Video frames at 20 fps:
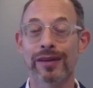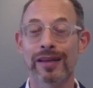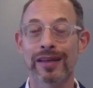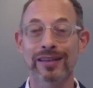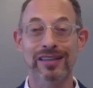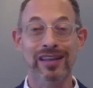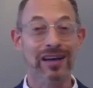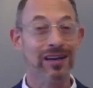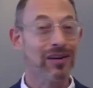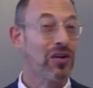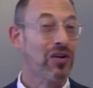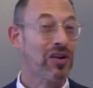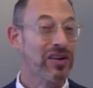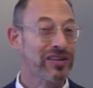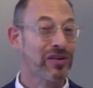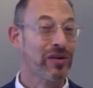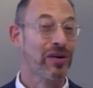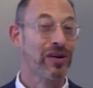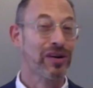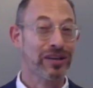It's kind of hard
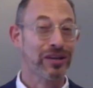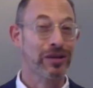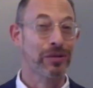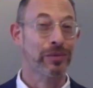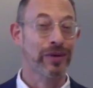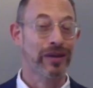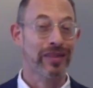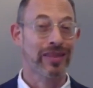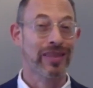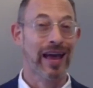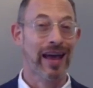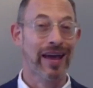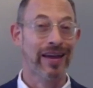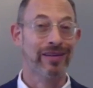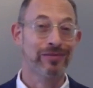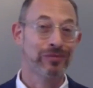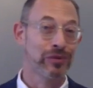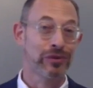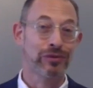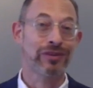to argue with that.
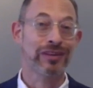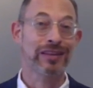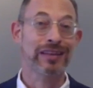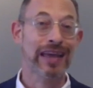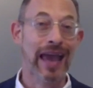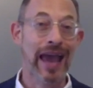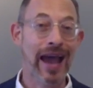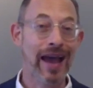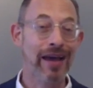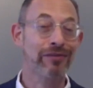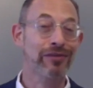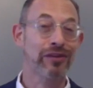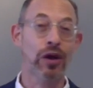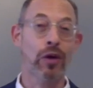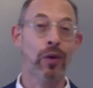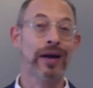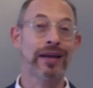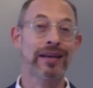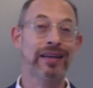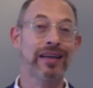We really have
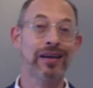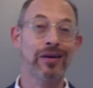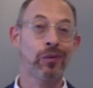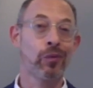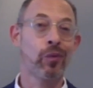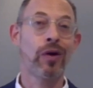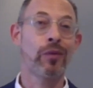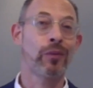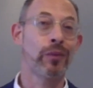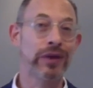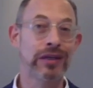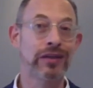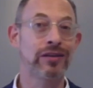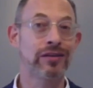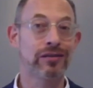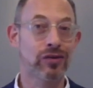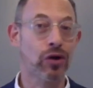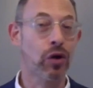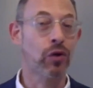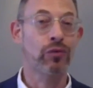no idea what we
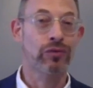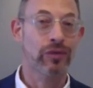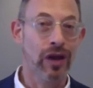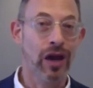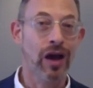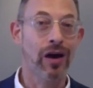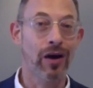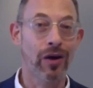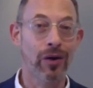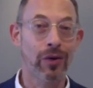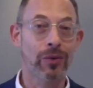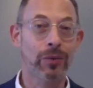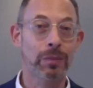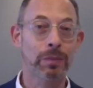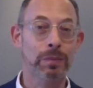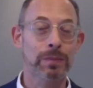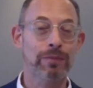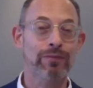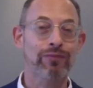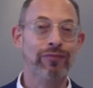don't know.
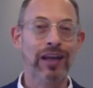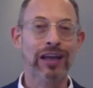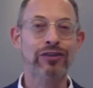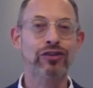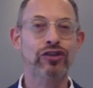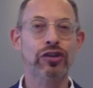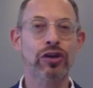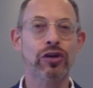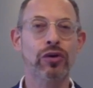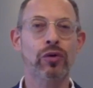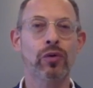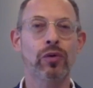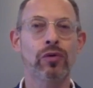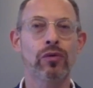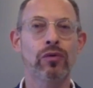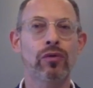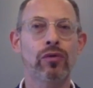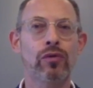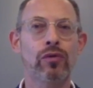And so